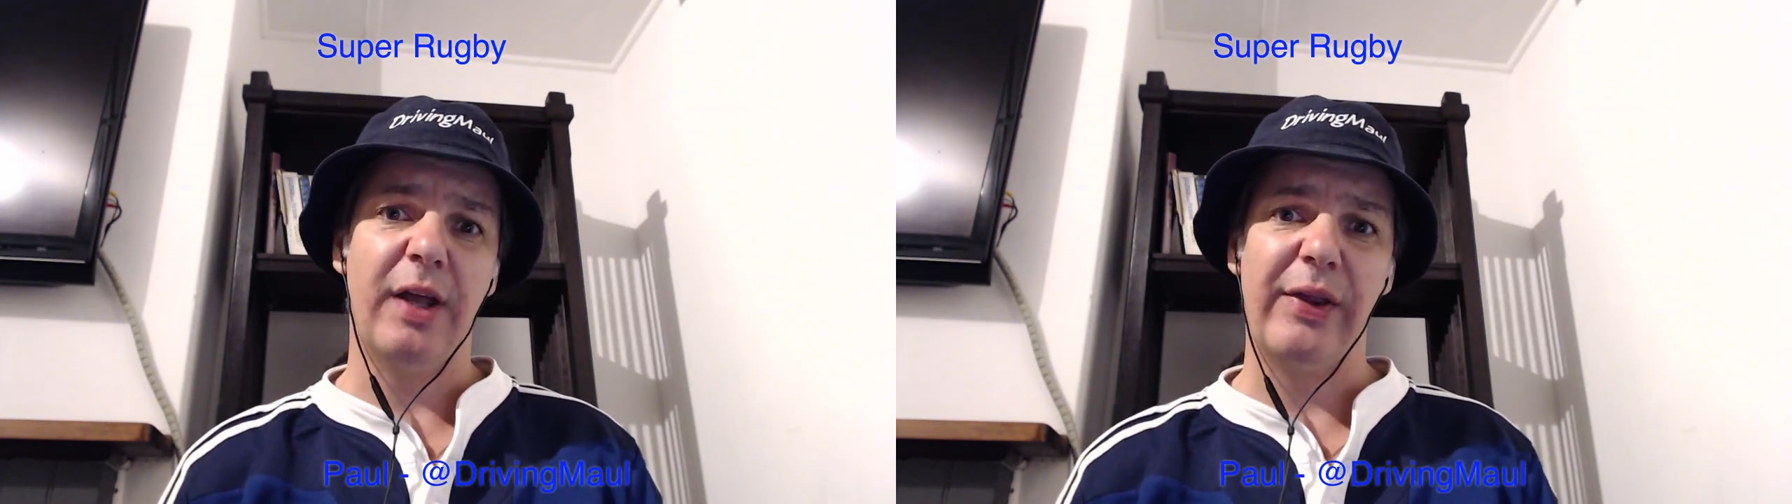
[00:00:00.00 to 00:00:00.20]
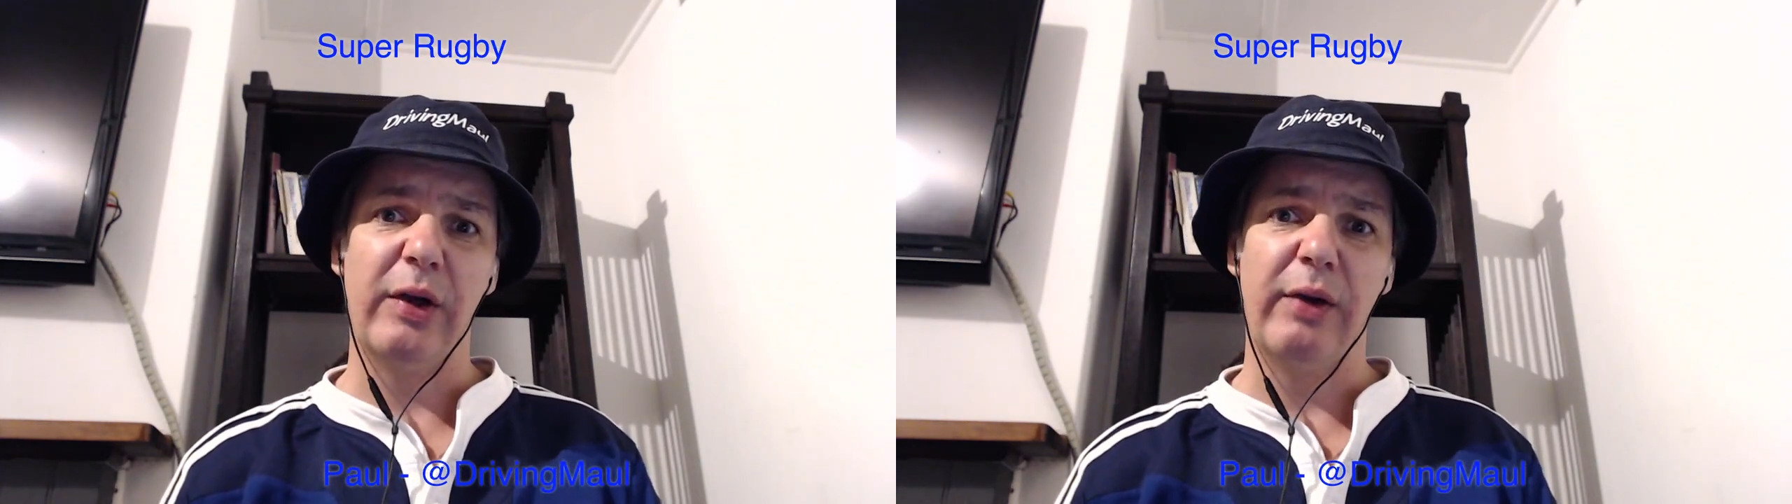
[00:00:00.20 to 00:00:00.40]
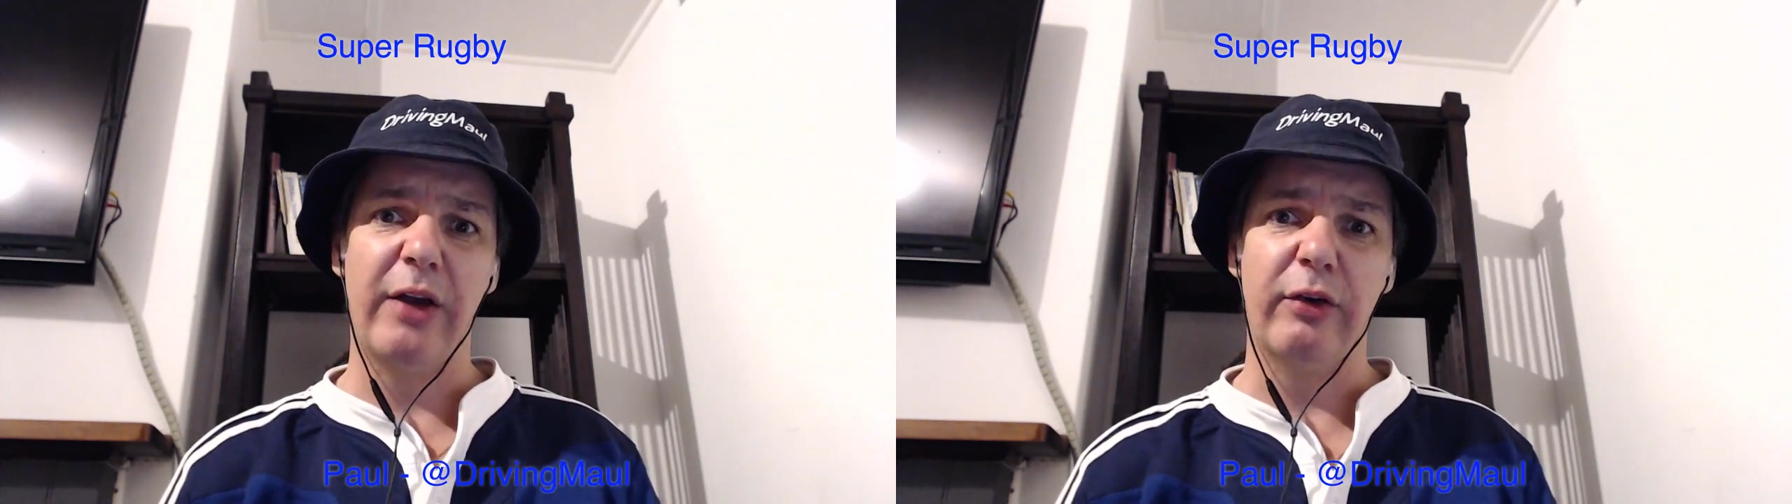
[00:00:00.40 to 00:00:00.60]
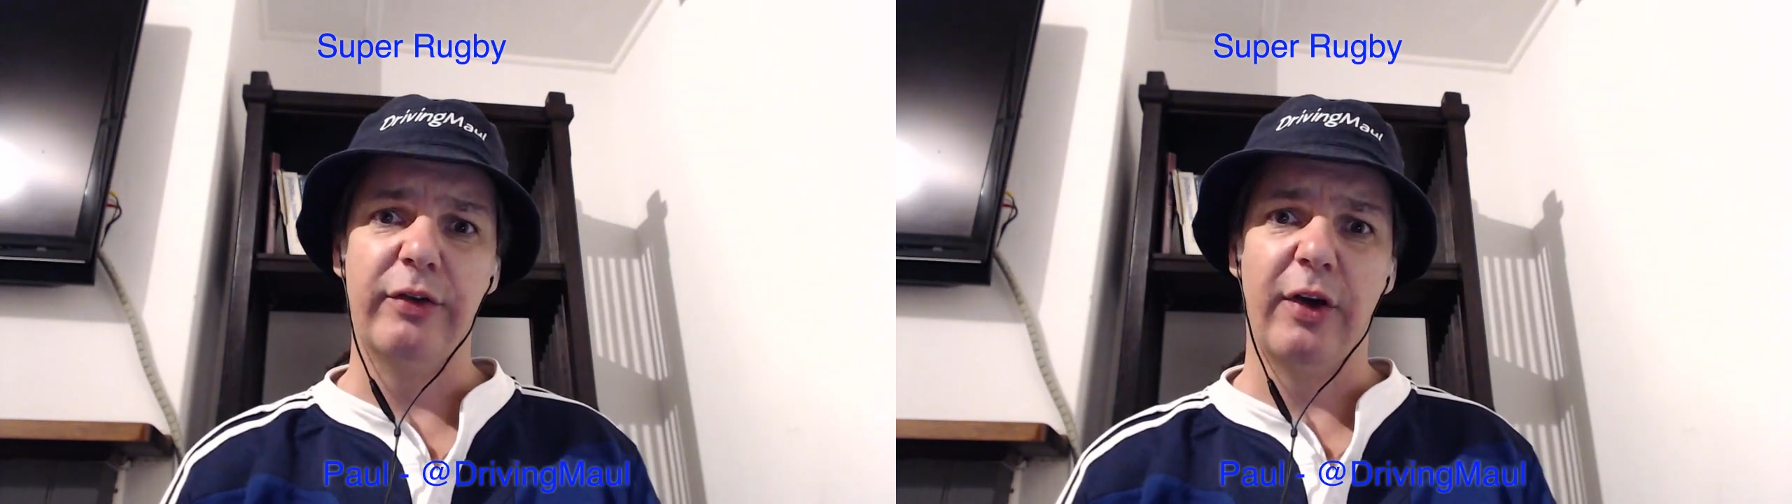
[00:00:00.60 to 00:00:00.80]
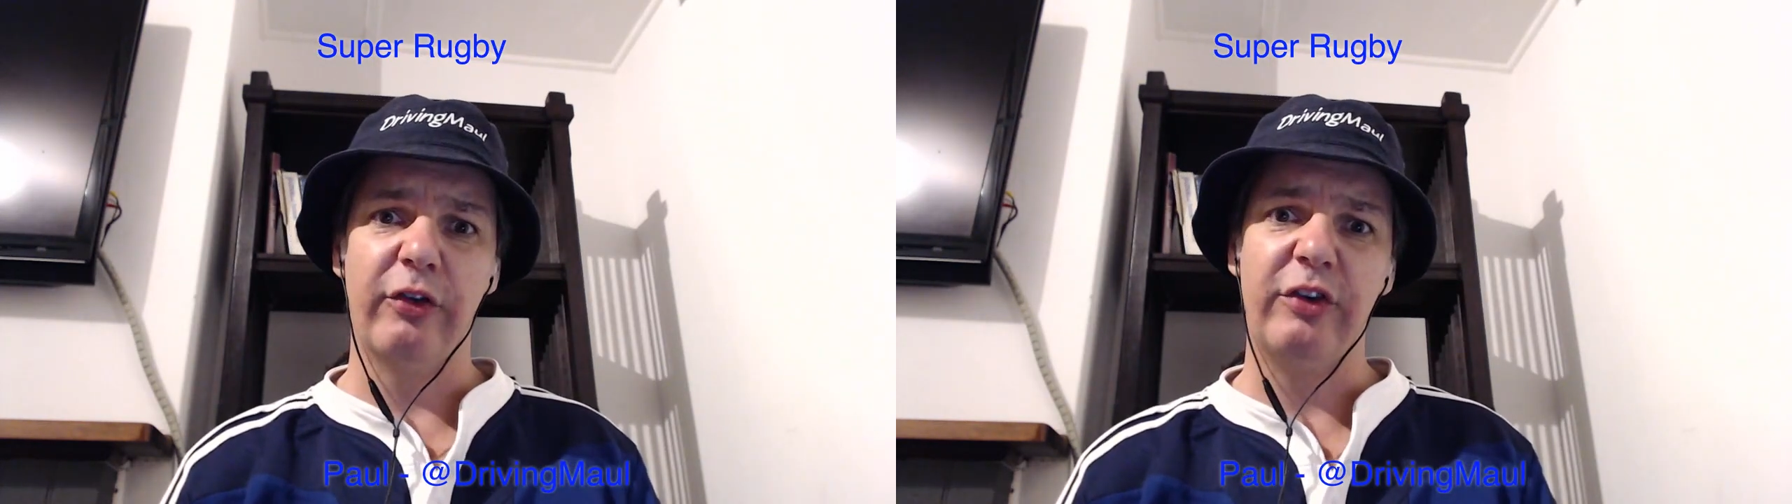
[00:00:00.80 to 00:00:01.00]
they were under
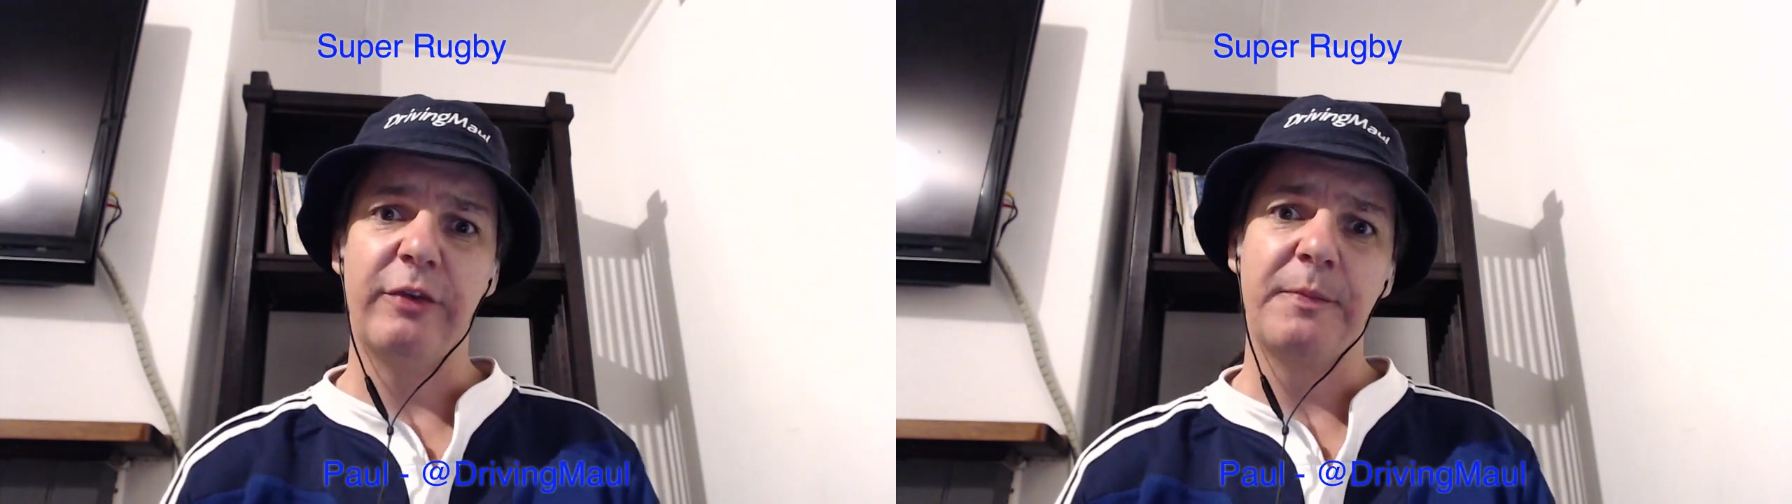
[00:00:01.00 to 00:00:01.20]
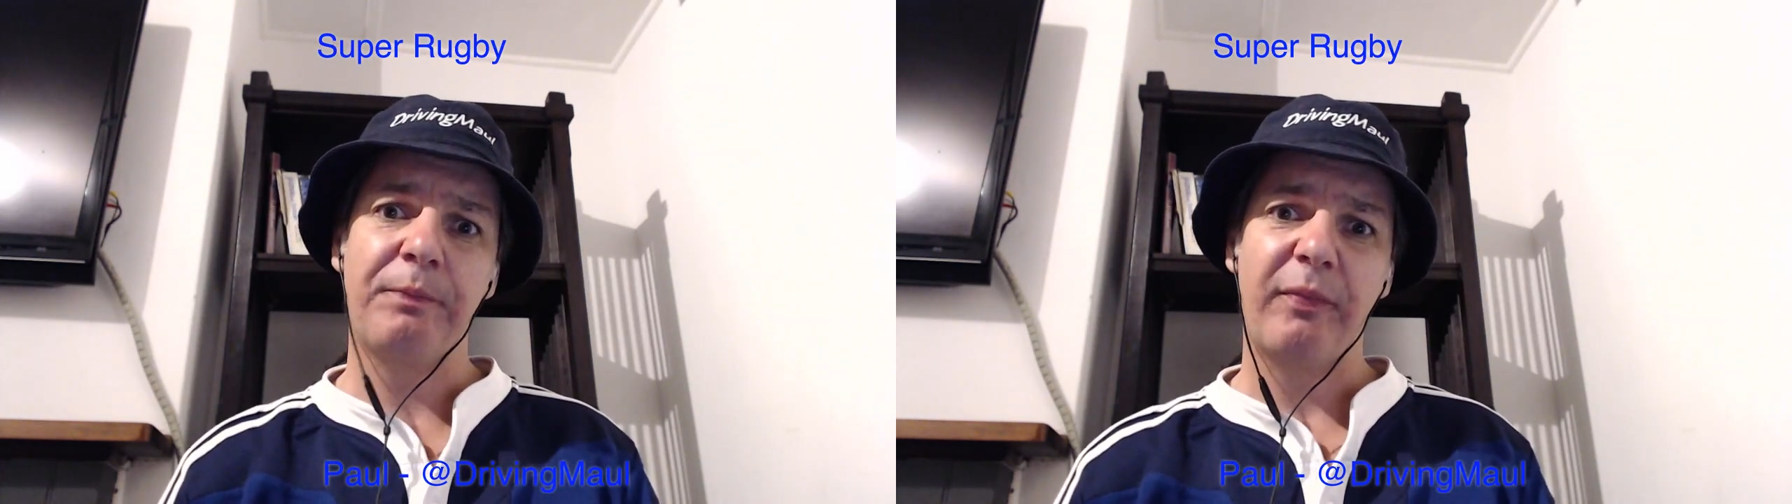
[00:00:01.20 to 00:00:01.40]
advantage,